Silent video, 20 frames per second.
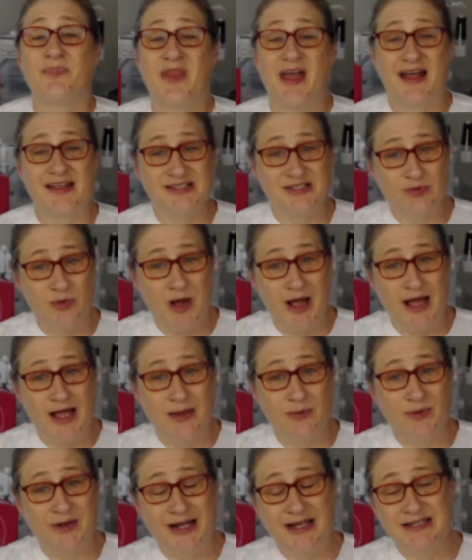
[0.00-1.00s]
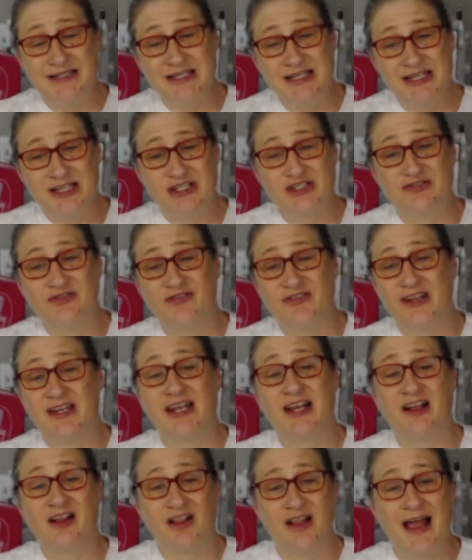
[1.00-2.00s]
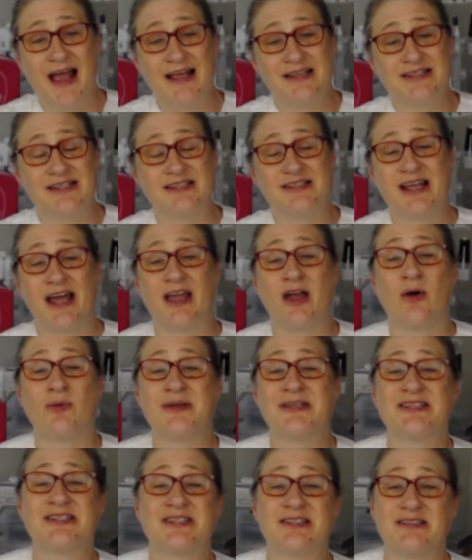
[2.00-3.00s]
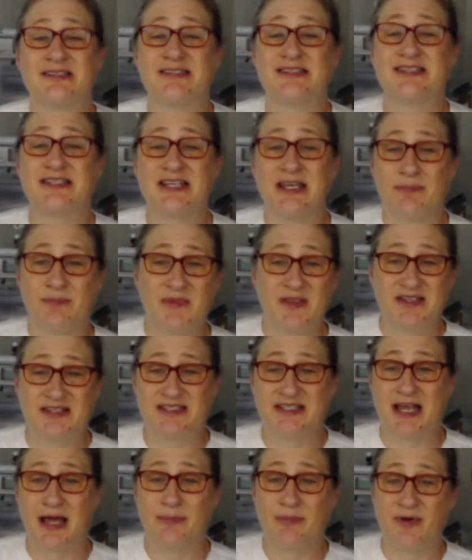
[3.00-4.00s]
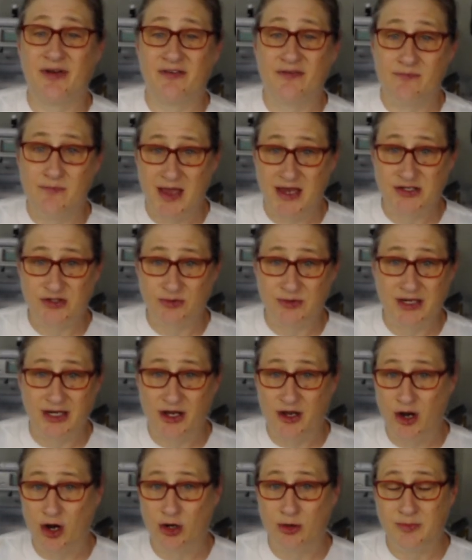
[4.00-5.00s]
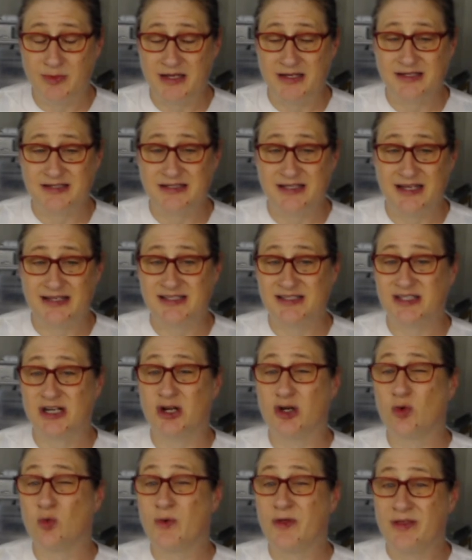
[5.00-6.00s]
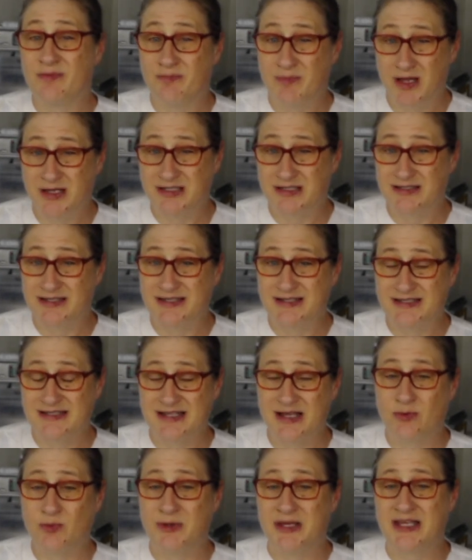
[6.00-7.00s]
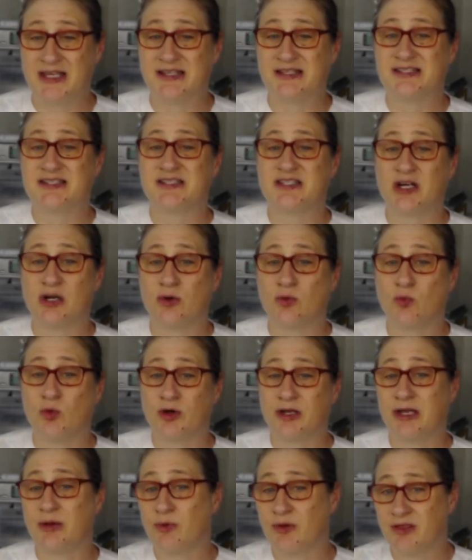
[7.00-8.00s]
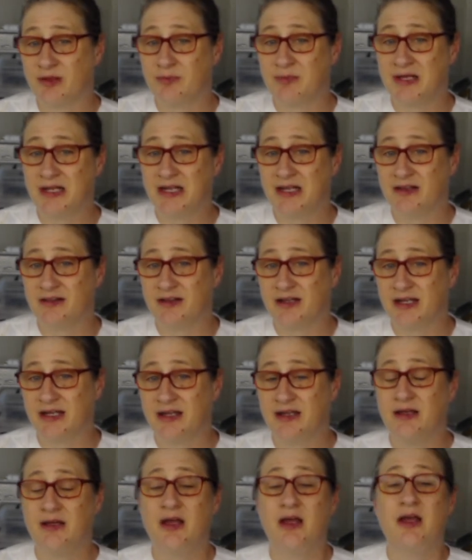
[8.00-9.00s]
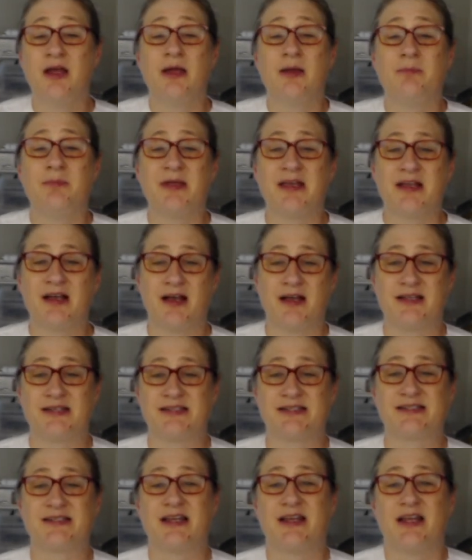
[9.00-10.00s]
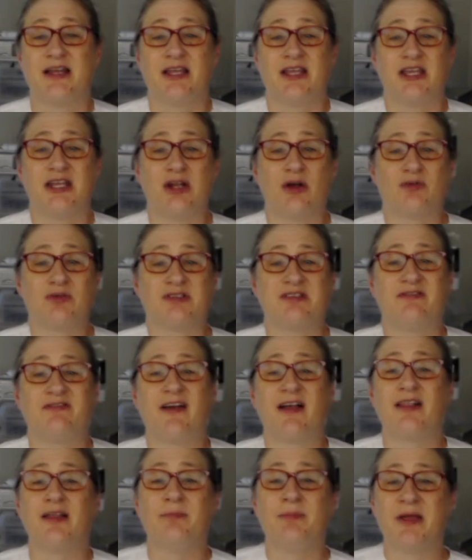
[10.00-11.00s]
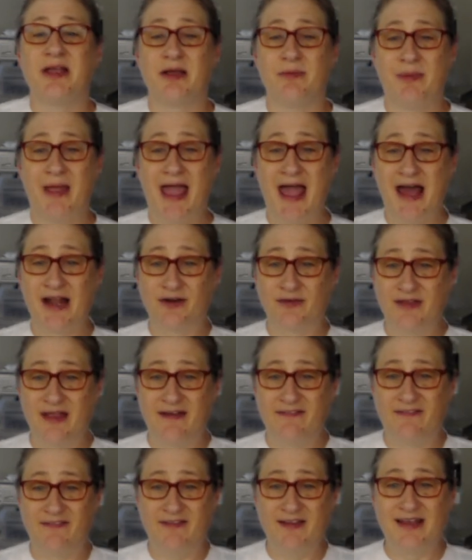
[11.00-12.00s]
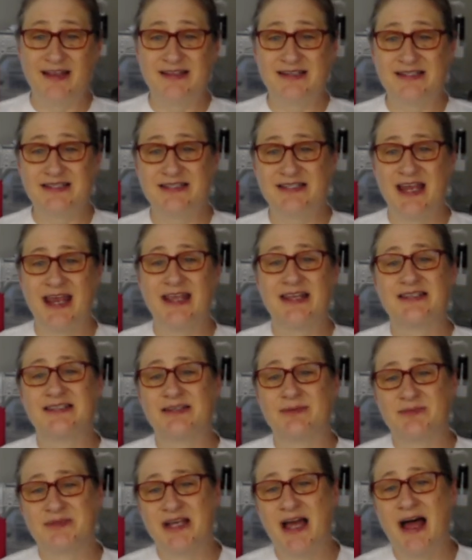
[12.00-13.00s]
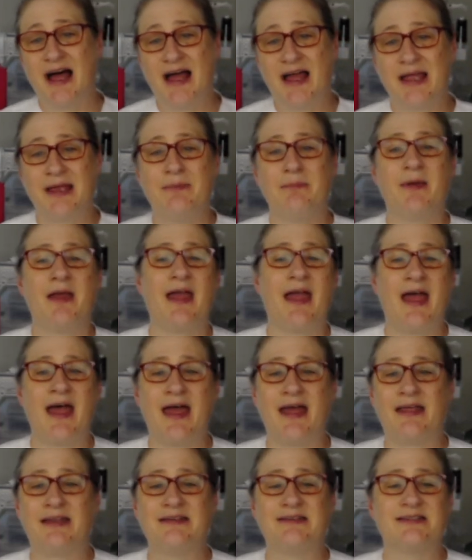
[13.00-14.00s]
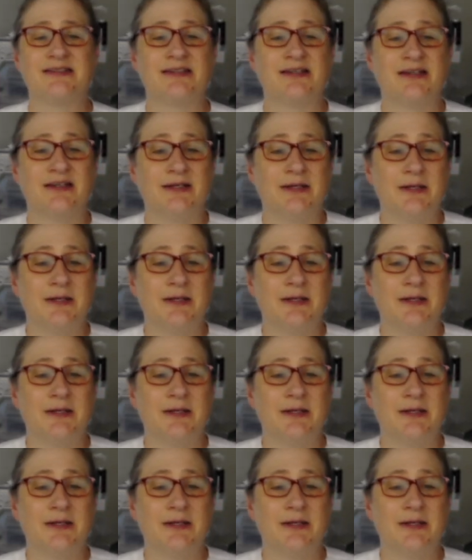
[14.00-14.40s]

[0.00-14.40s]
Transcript: That's why when I teach fitting classes, I always skip the step of measuring garments and start with muslins that we can start working with immediately because, you know, developing a pattern that fits takes some time and,